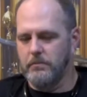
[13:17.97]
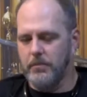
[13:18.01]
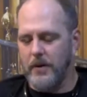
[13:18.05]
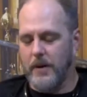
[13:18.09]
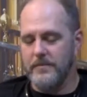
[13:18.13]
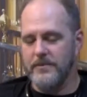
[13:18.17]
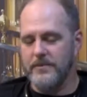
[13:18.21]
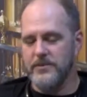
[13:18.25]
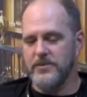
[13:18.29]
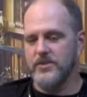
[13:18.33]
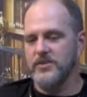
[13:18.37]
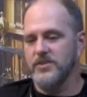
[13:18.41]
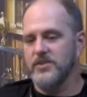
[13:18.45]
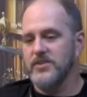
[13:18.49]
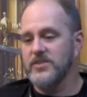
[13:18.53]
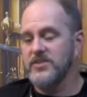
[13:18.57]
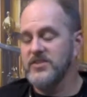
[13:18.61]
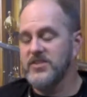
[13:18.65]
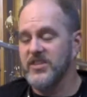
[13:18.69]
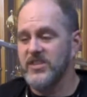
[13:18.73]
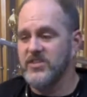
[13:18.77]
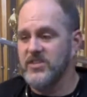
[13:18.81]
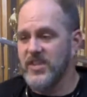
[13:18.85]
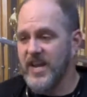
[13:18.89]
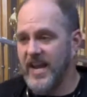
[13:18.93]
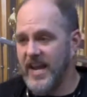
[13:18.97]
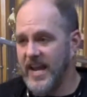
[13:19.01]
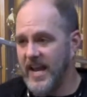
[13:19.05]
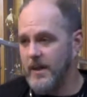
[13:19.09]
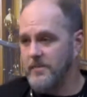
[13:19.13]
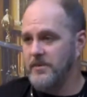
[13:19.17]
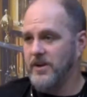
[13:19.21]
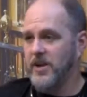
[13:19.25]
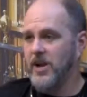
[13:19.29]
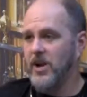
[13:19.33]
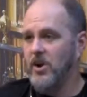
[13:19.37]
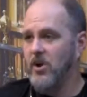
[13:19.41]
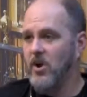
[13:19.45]
premises at 6
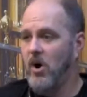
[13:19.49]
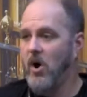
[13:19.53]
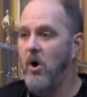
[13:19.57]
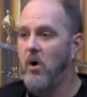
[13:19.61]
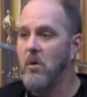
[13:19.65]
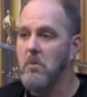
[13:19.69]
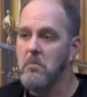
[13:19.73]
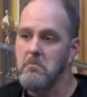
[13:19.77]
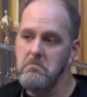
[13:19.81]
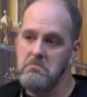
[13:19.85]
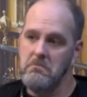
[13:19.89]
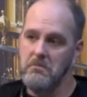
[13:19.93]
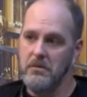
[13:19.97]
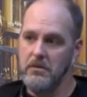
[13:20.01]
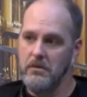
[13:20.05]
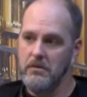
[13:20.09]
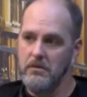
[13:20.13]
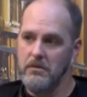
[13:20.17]
a.m. to go home. Yeah,